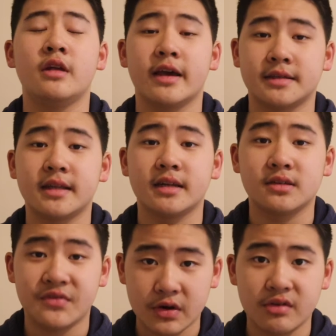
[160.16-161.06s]
Yes, that is
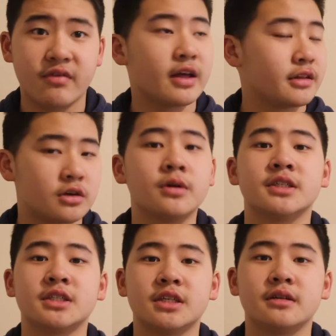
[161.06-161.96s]
a very valid
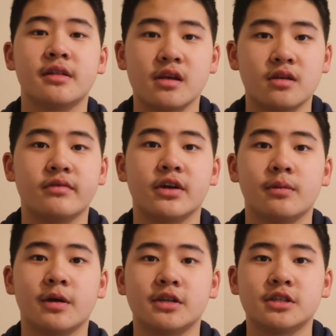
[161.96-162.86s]
question. Thank you very
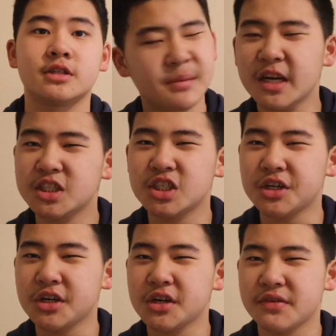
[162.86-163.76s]
much. I'm not
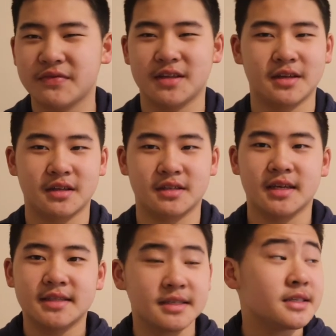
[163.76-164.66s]
sure if the
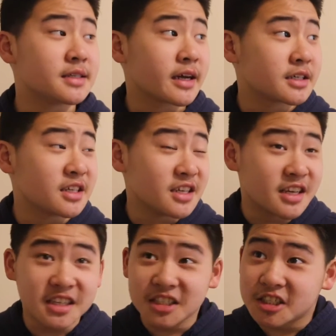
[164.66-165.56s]
Dead Sea is actually
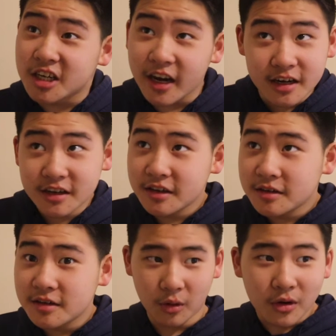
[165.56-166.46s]
in China
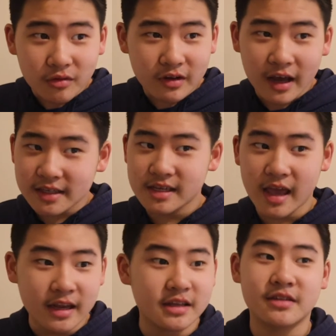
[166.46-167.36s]
or if it has
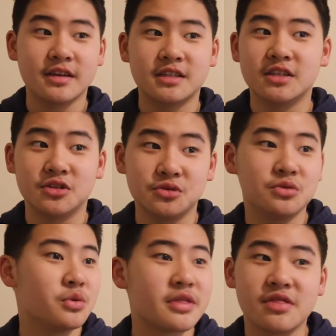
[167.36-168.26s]
anything to do
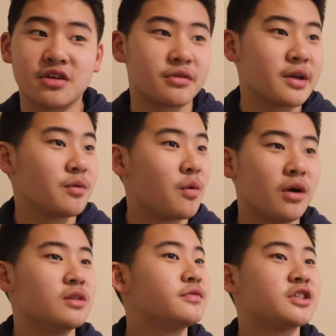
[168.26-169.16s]
with the Great
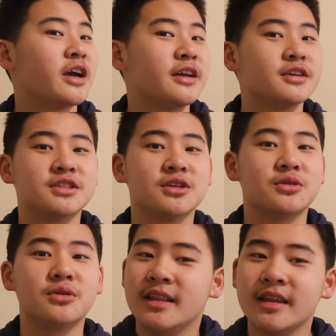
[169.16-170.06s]
Wall of China,
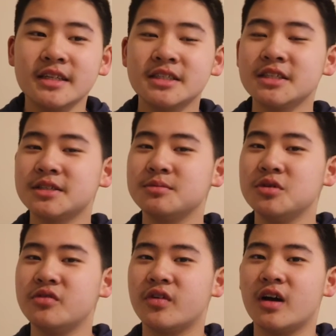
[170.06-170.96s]
so let's just
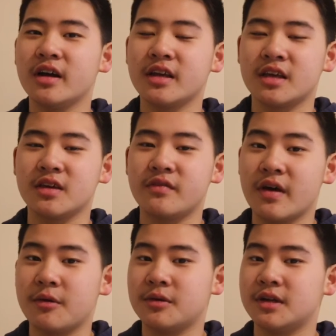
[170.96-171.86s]
move on and give
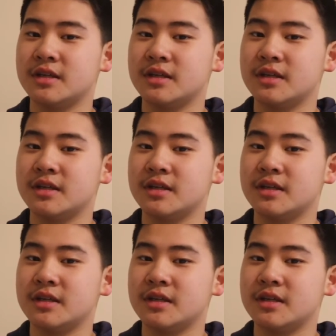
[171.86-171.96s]
that one